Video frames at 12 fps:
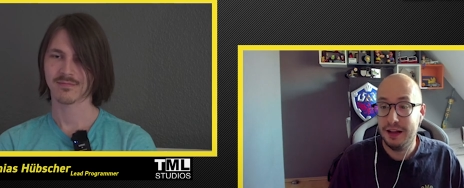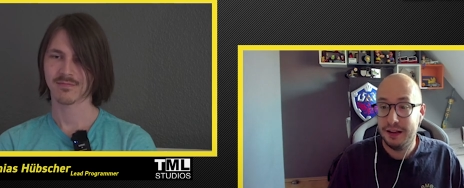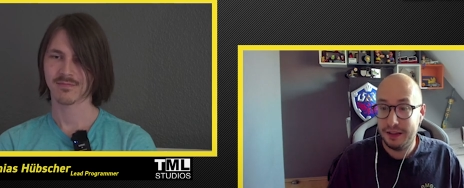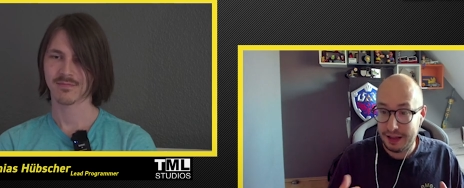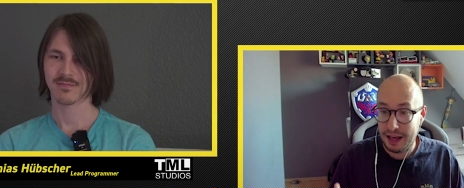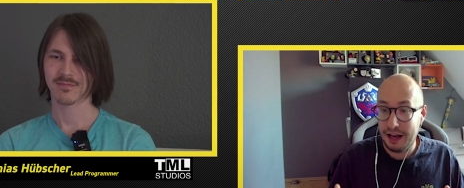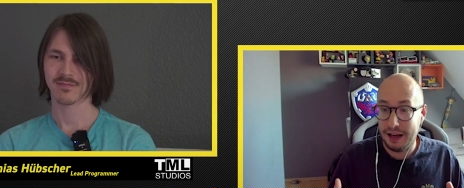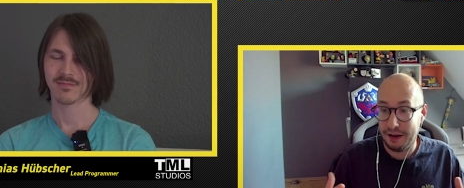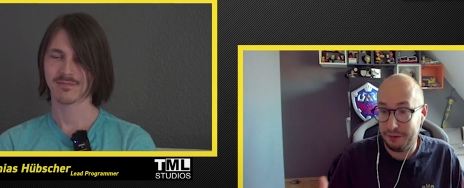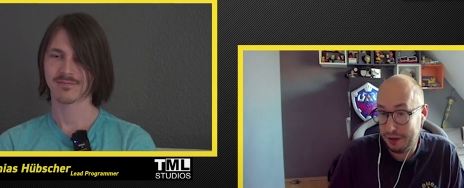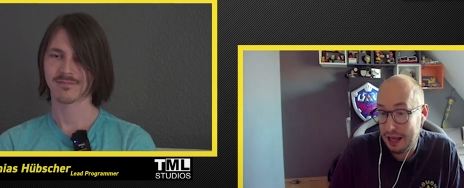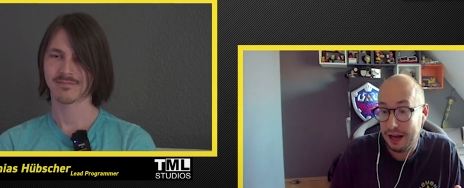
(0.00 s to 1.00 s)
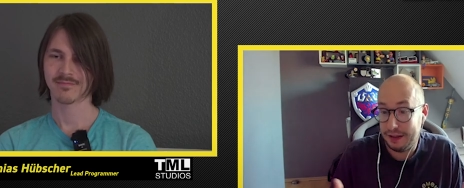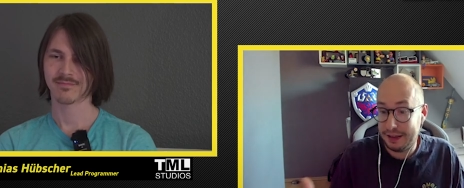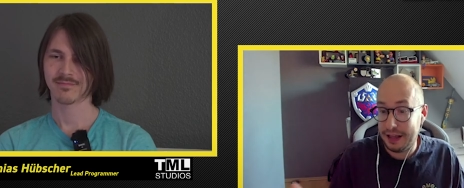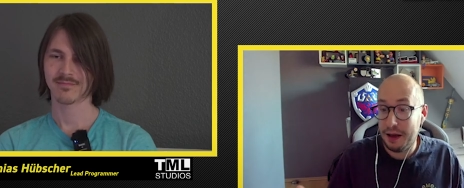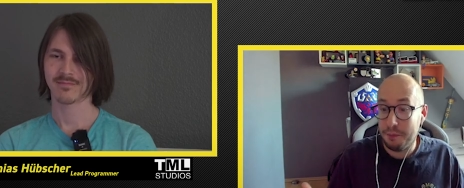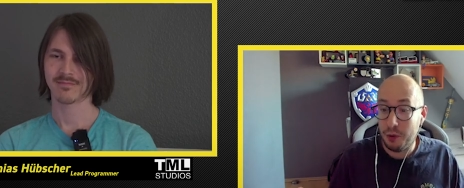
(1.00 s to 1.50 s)
Speaker 1: their yeah
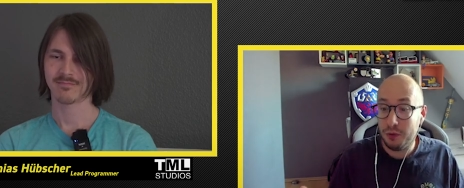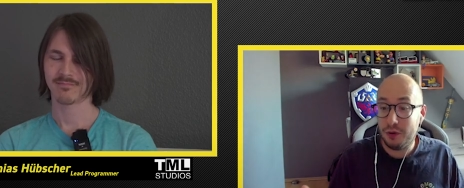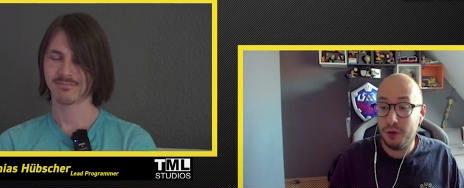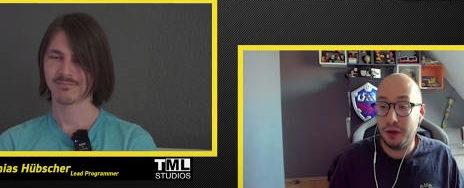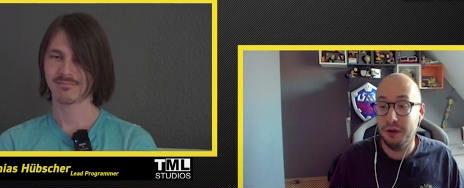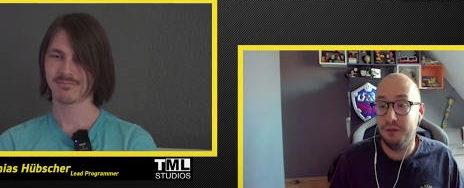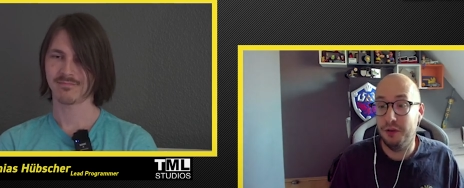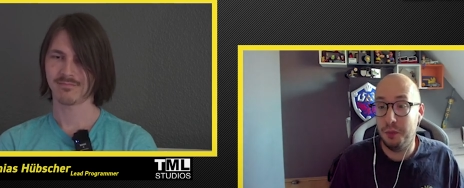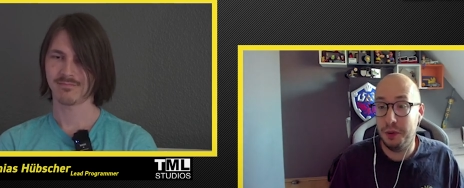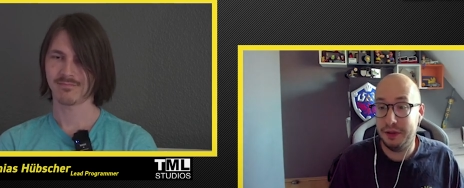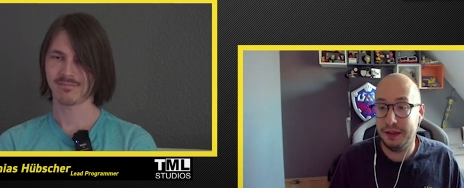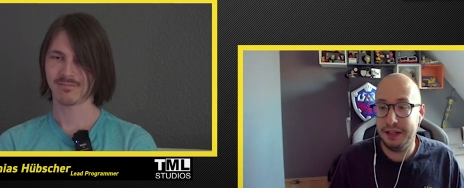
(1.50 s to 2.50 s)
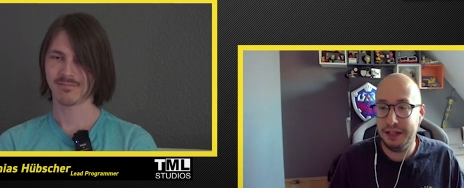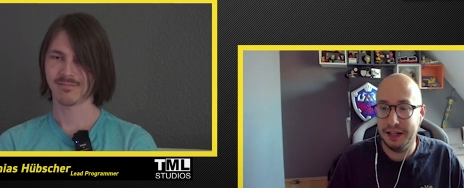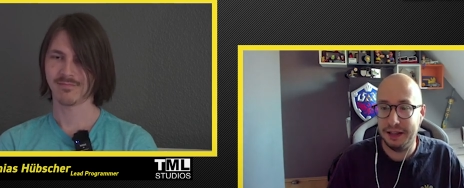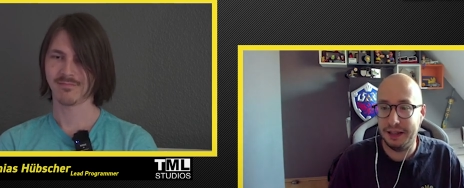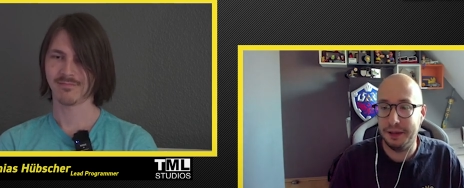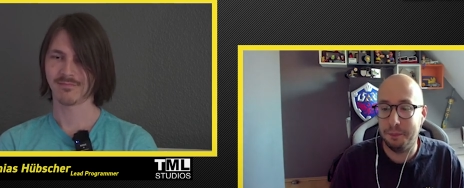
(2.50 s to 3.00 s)
their most looking forward city
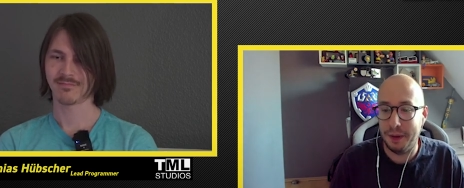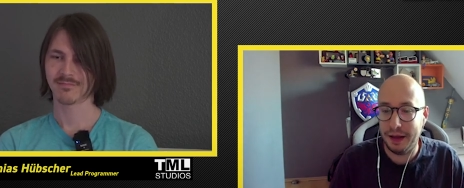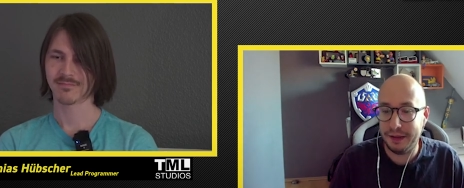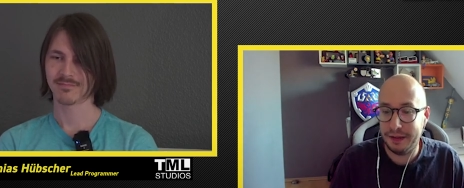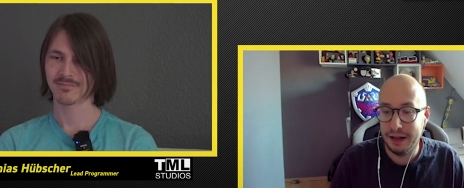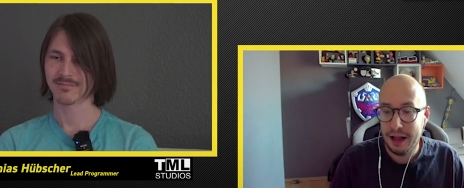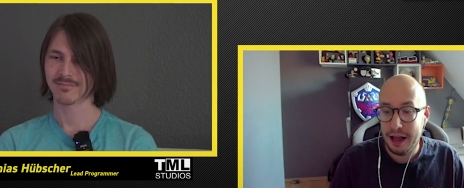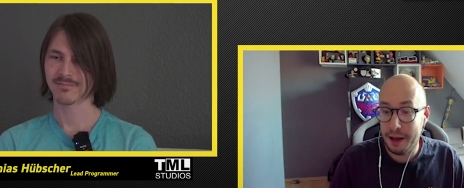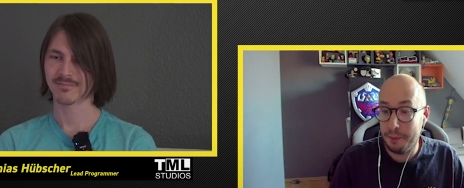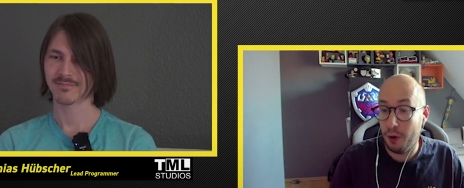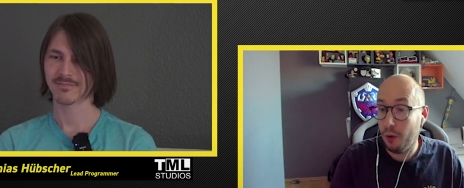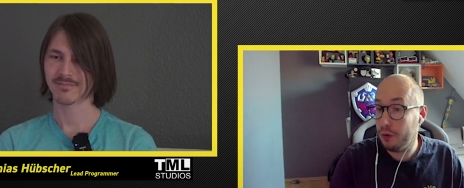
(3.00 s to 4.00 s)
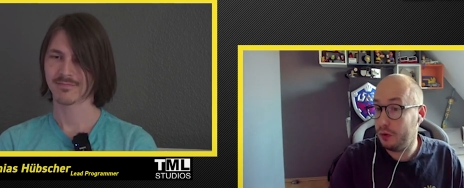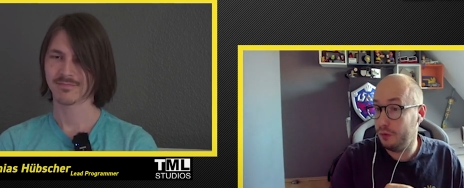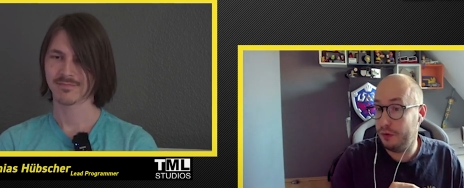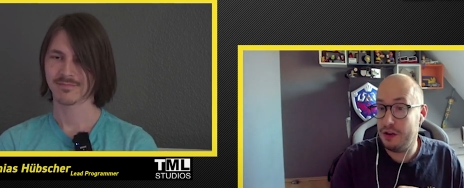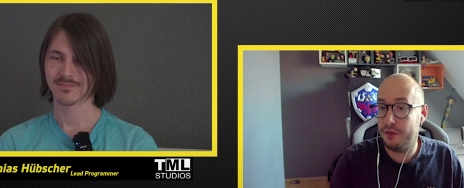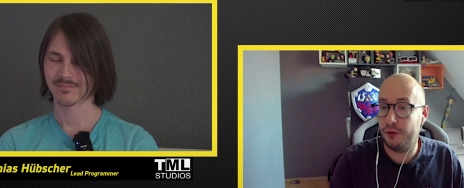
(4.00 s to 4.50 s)
in the bus. And um, also
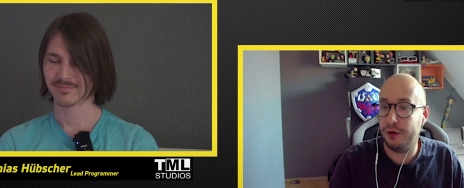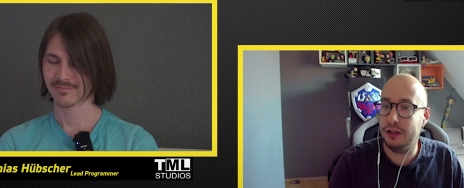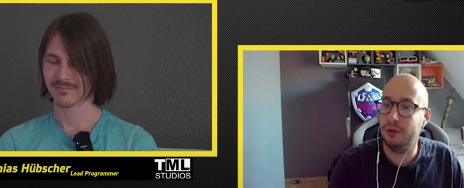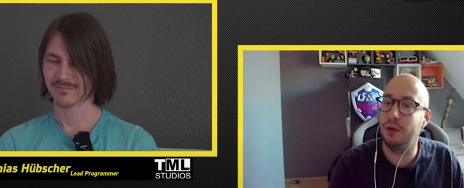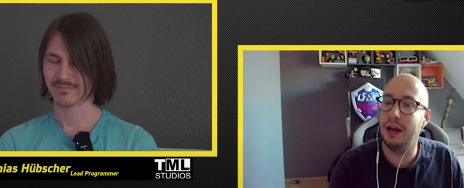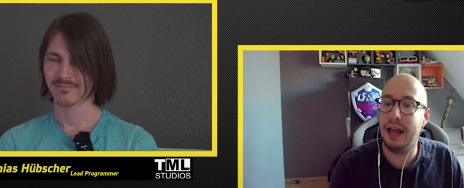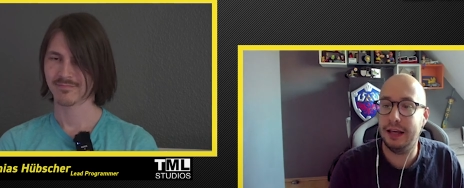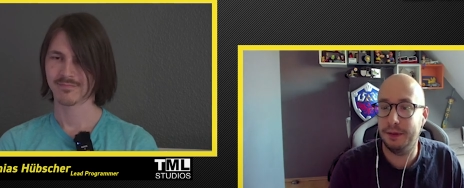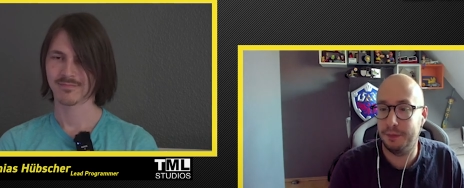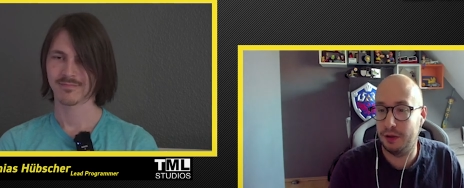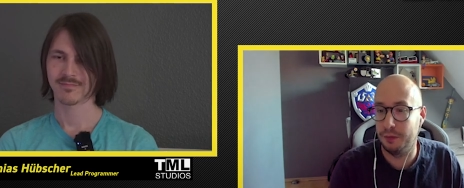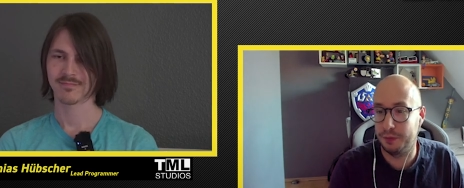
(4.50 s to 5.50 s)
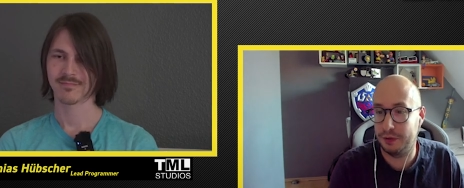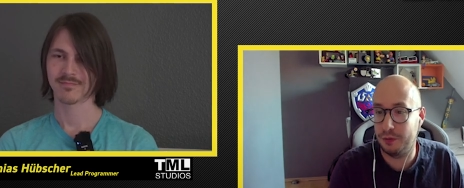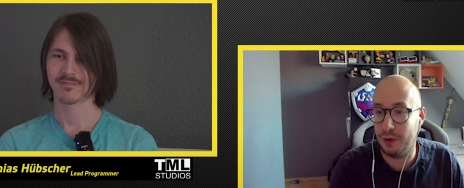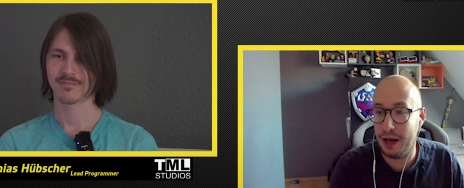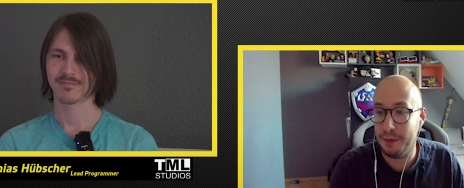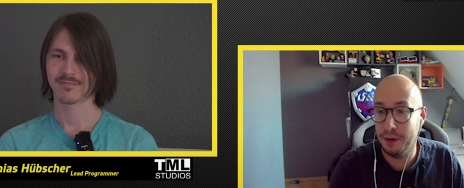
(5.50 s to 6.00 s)
feel free to like and
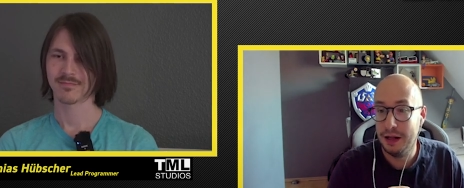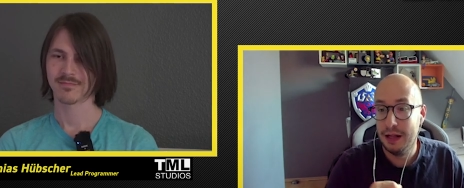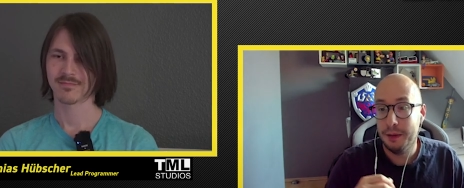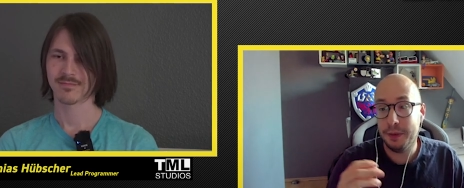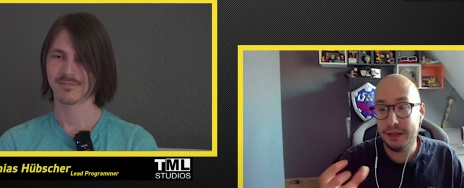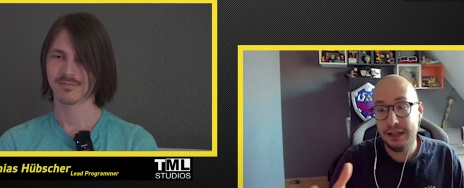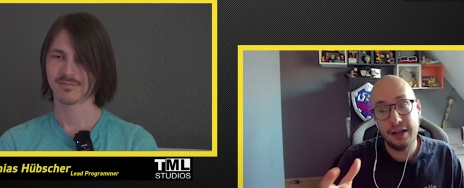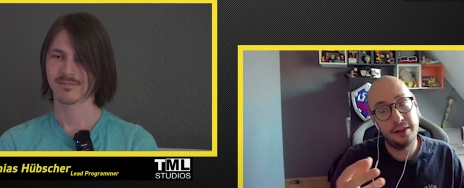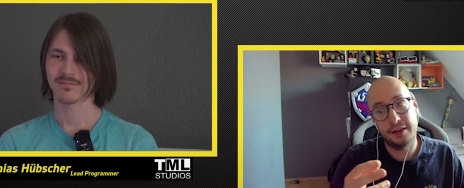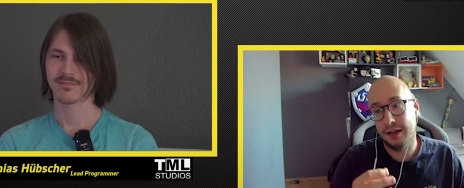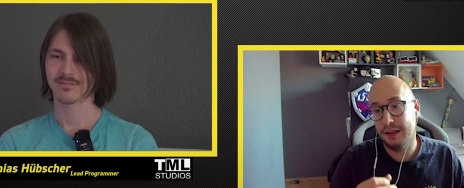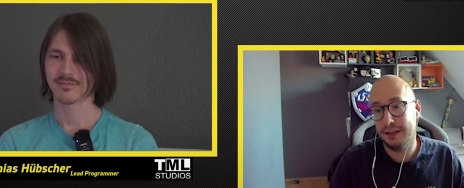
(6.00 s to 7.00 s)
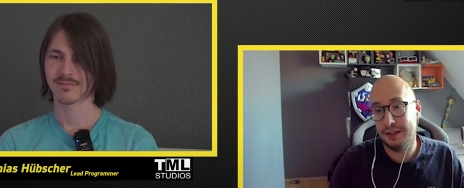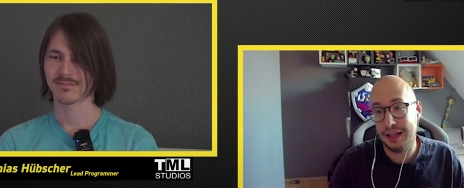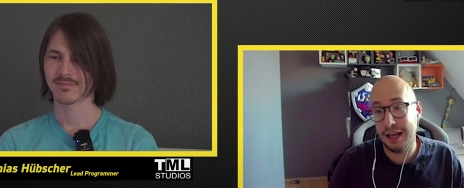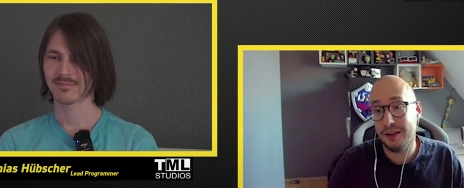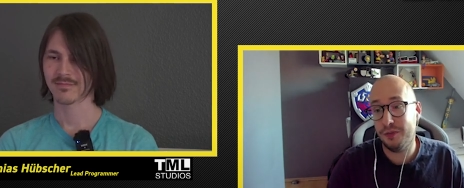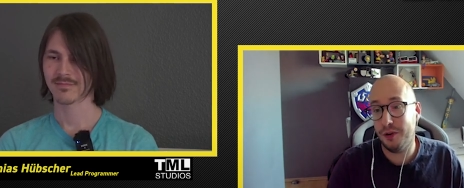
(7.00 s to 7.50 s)
subscribe. Mathias,
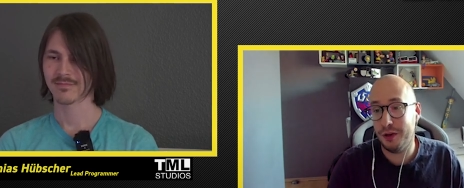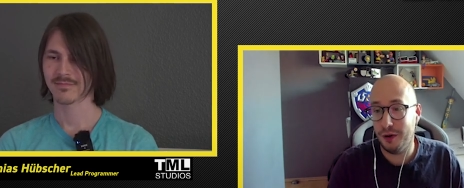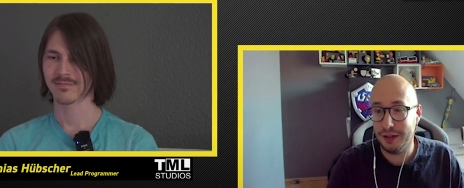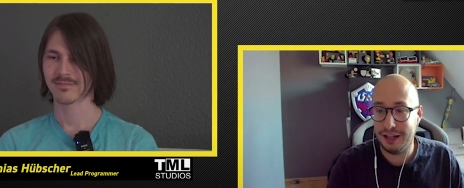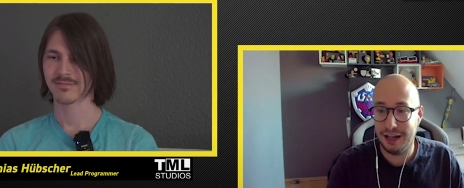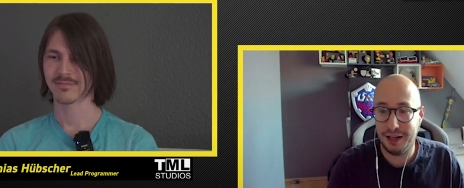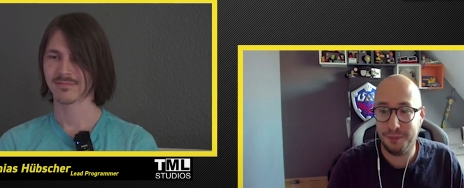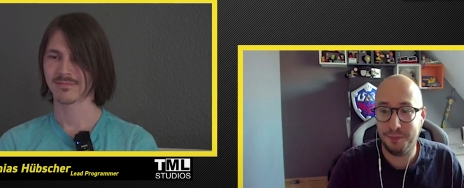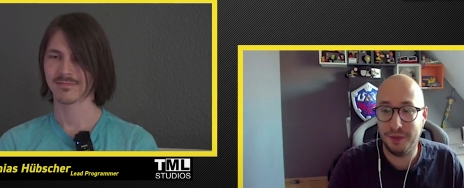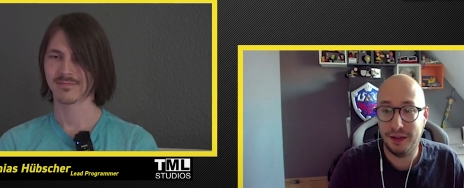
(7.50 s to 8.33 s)
thanks for your time.